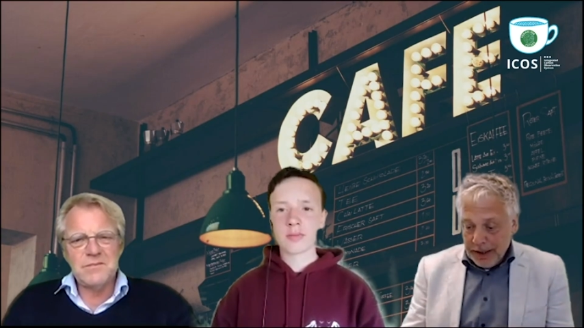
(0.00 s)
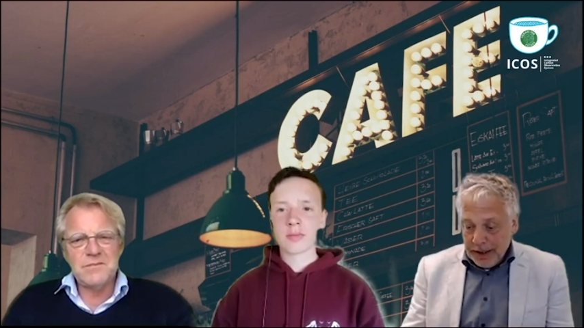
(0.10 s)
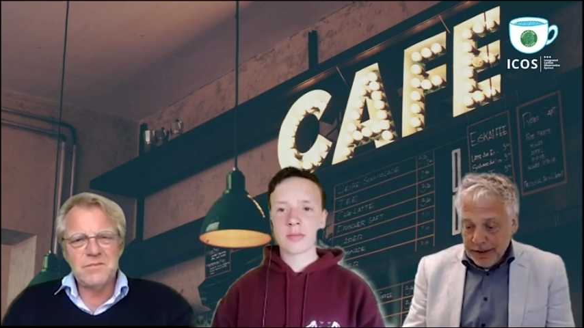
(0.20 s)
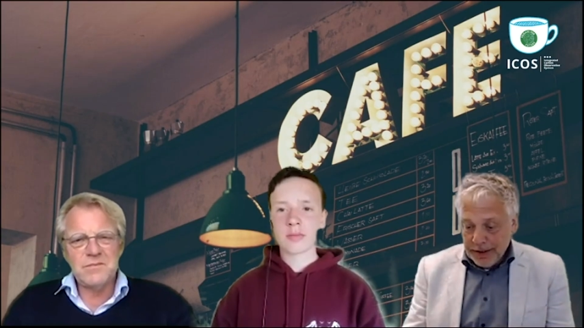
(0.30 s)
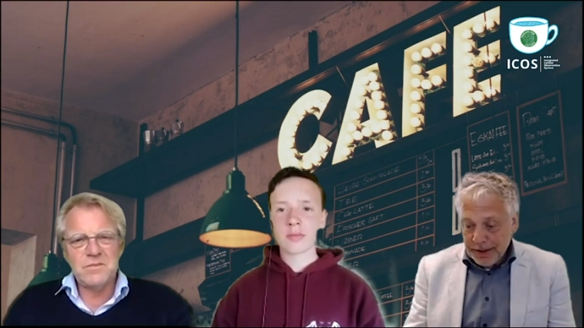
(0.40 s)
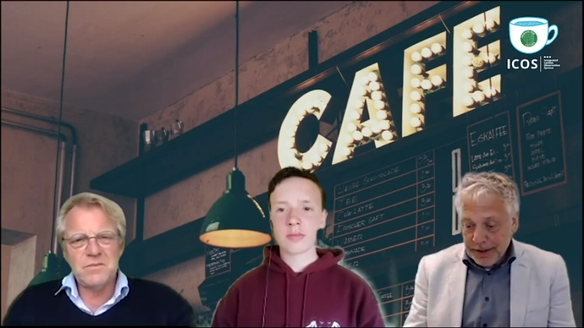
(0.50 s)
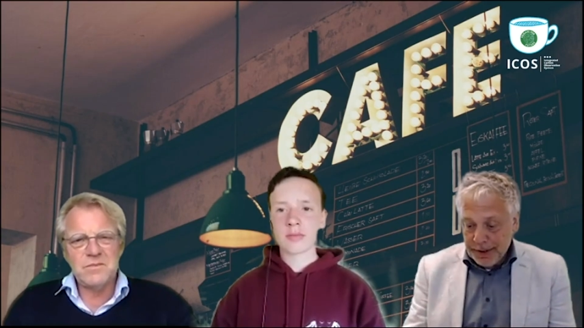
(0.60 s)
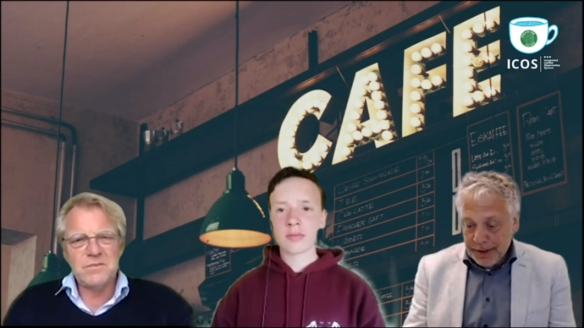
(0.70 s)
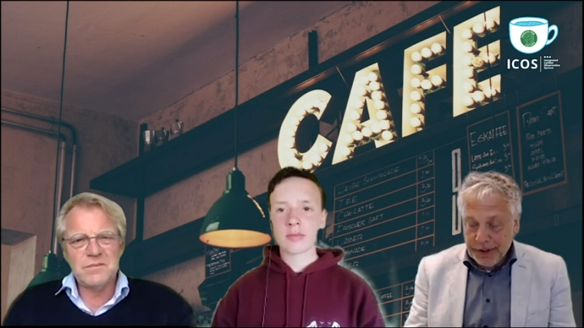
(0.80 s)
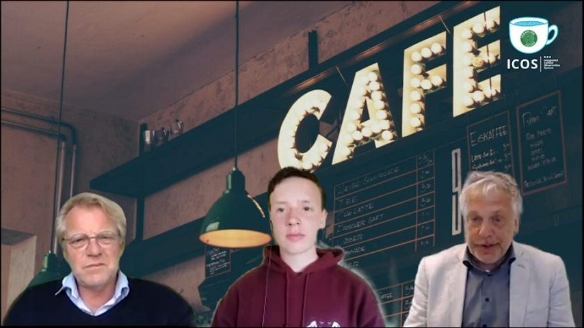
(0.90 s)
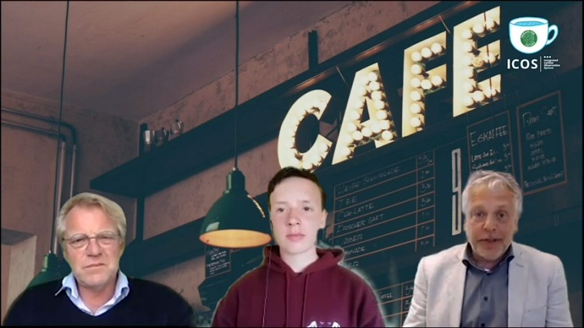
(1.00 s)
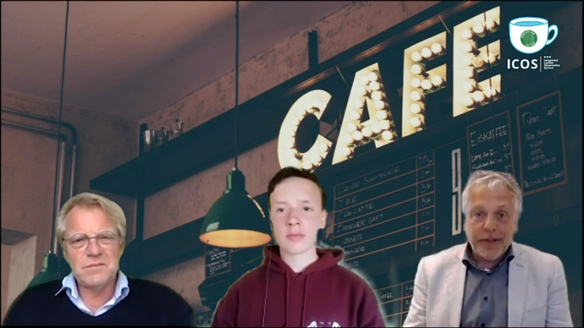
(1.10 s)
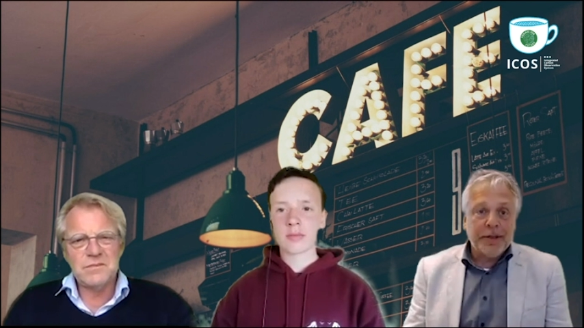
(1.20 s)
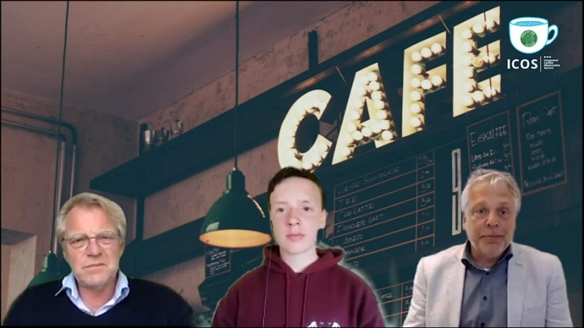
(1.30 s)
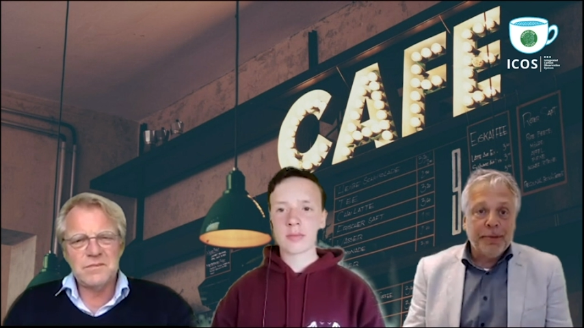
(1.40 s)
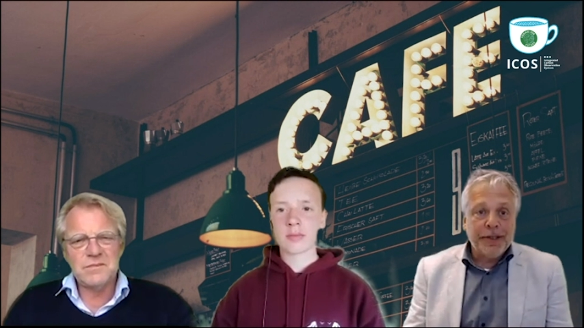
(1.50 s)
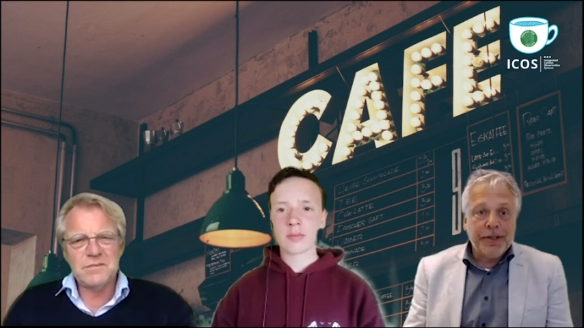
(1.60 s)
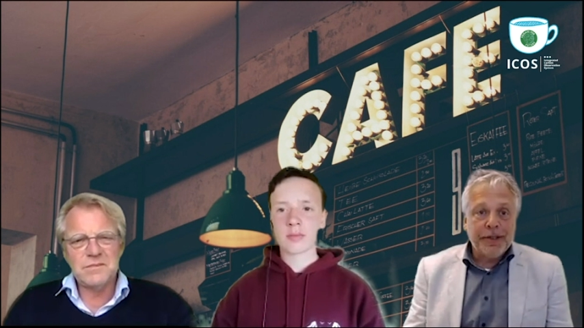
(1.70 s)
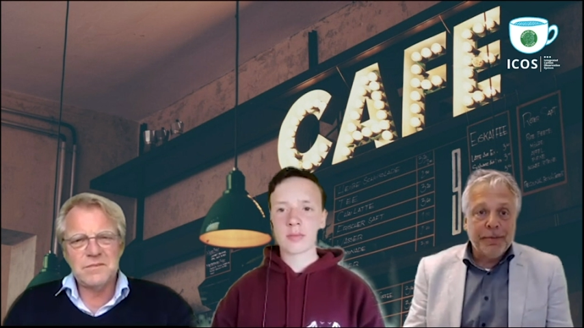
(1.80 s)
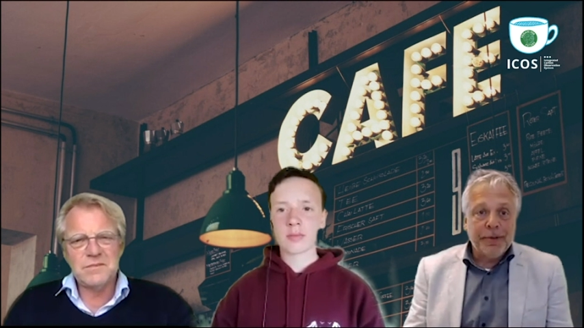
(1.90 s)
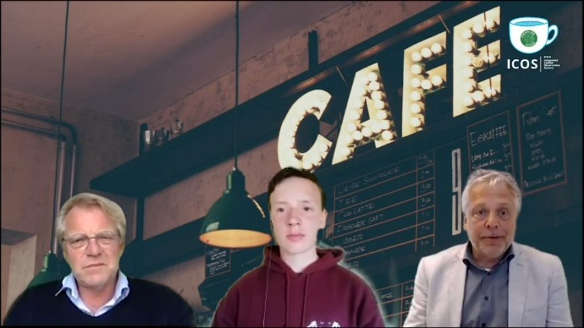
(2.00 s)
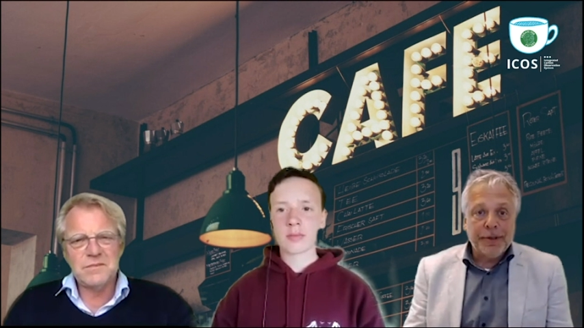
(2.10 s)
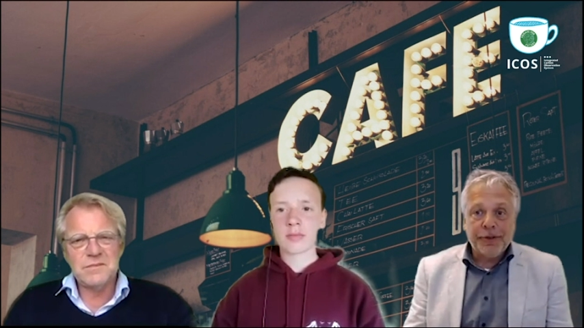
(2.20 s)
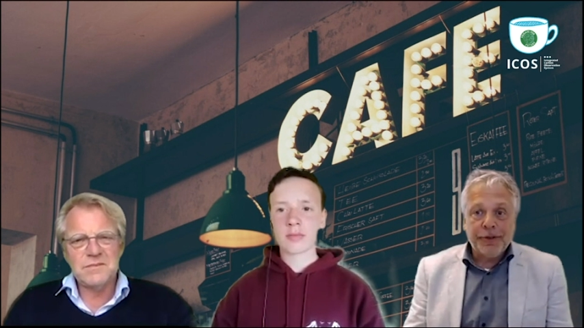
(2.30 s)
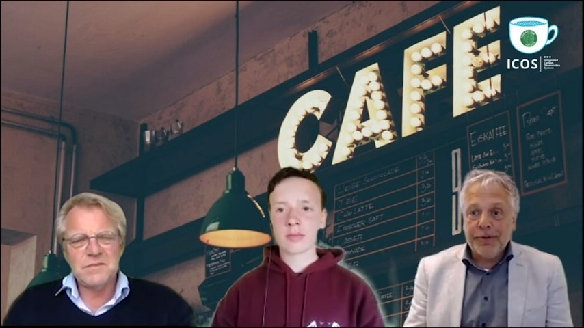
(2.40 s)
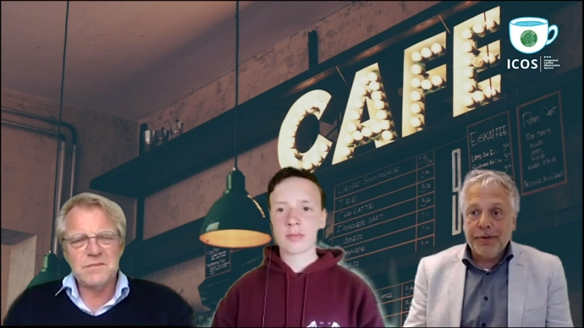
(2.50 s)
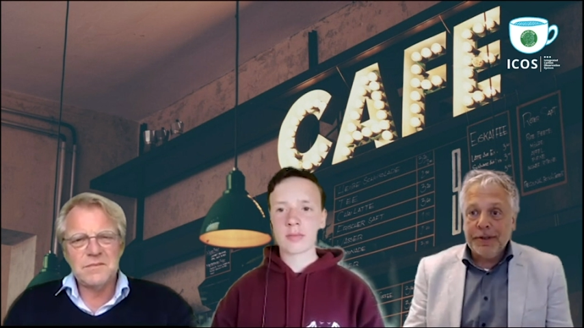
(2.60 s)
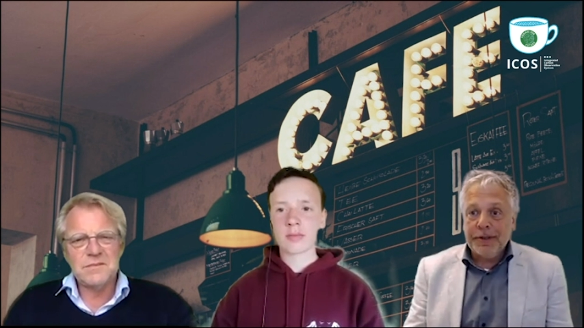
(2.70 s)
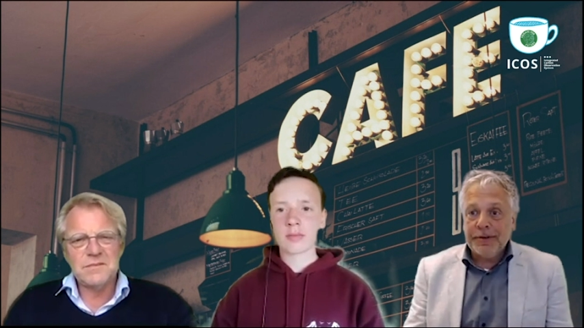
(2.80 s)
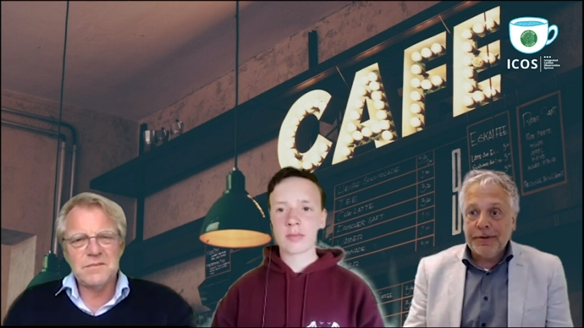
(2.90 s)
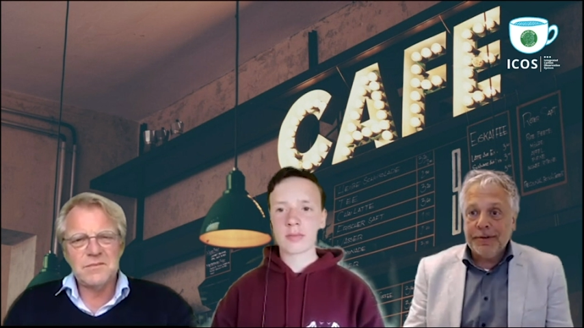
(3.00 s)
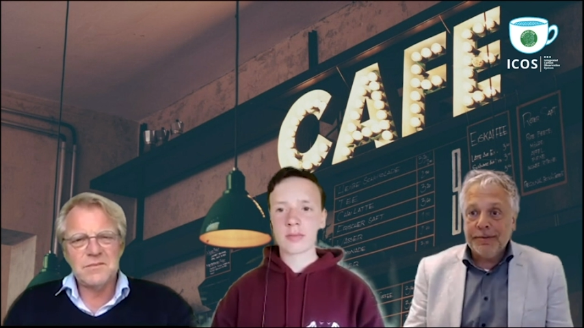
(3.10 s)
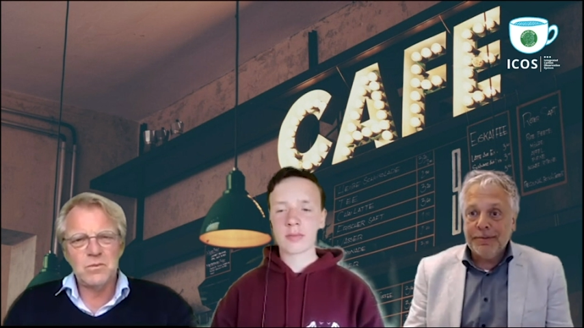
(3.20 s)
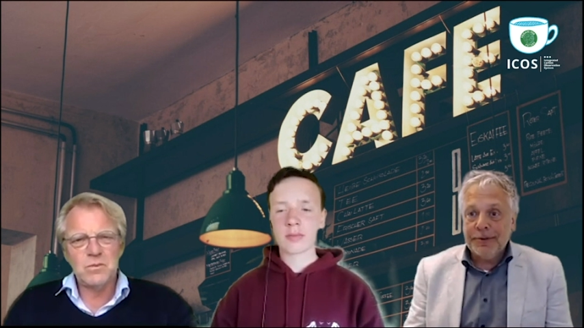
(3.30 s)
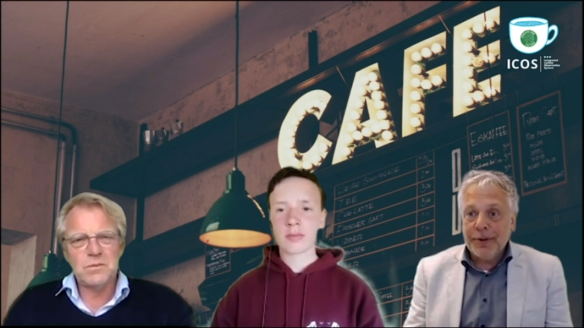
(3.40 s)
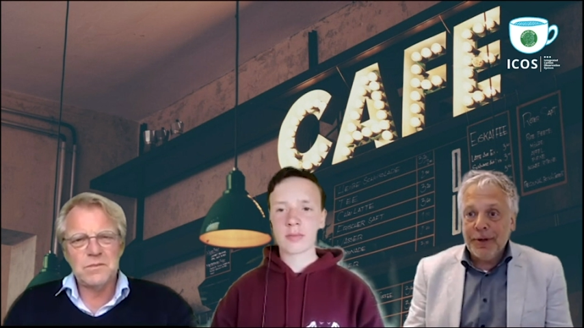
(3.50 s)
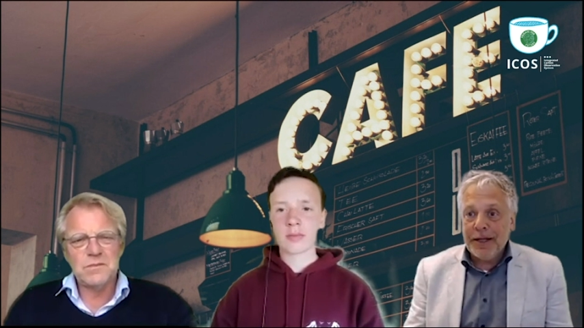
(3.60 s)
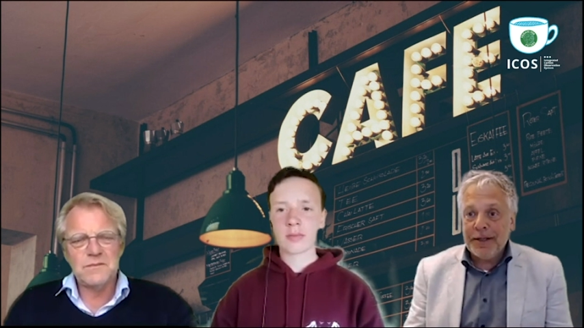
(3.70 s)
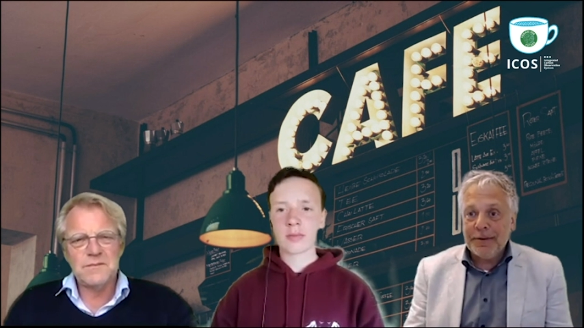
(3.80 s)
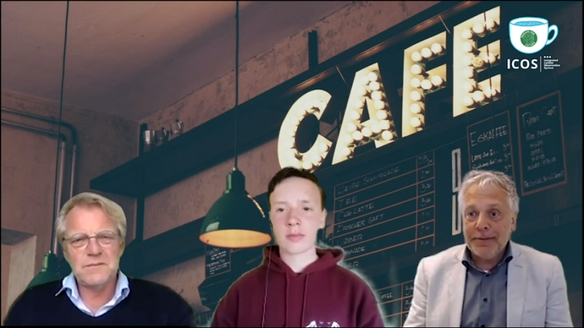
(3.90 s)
Speaker 1: answer this question a little bit more in general. So, so Han.